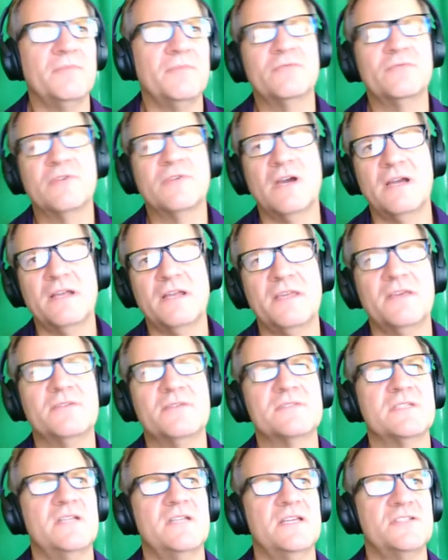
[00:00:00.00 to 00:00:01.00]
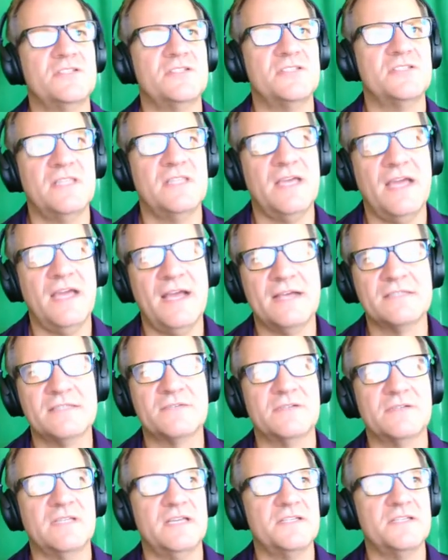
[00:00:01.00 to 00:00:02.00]
You've got to use an agency that has
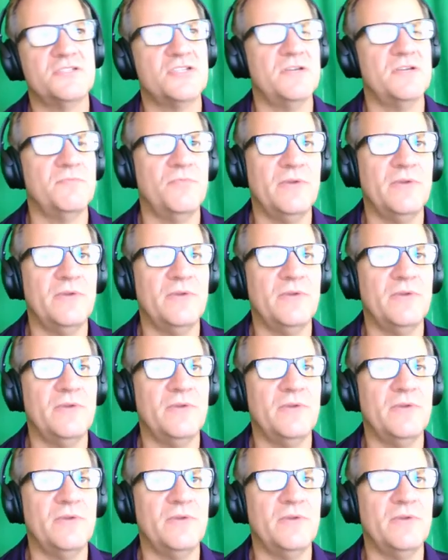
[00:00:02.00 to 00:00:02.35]
a relationship.